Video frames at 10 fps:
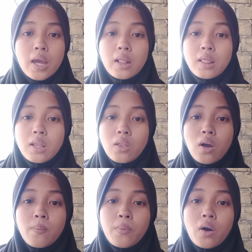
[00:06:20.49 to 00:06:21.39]
At the
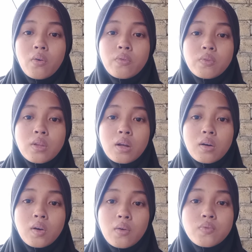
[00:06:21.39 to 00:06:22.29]
top of the
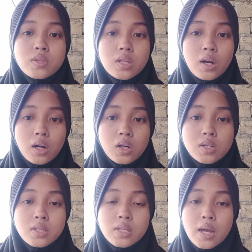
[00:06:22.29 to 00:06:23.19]
reef
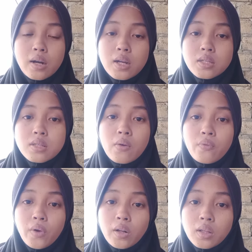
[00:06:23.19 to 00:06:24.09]
terracles, there is a
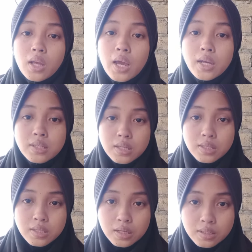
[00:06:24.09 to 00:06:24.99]
fairly
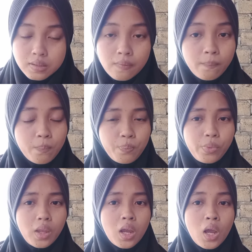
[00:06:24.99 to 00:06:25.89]
existence
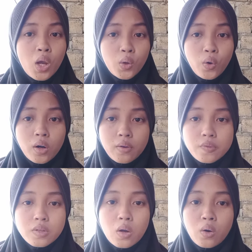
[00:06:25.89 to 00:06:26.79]

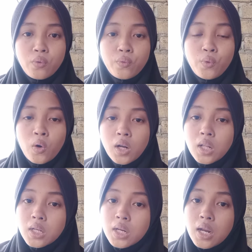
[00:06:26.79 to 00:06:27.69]
reefs of
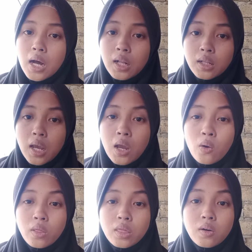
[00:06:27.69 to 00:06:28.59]
coralline algae
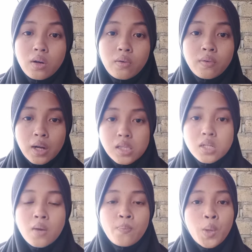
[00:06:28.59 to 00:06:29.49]
on the reef
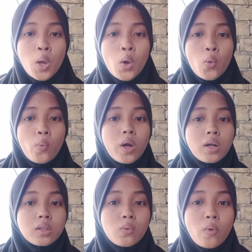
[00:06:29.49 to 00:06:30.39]
ridge,
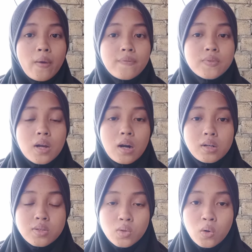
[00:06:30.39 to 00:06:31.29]
where the waves
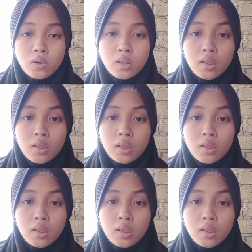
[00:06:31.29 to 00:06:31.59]
are strong.